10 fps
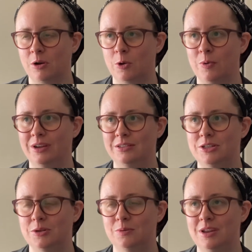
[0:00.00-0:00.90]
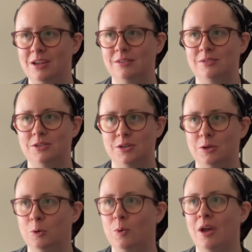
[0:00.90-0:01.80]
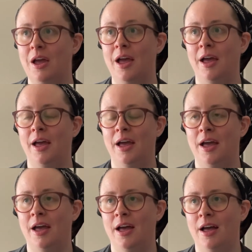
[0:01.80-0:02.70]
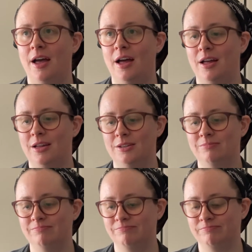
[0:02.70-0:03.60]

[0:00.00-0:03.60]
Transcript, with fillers: are going to need to um,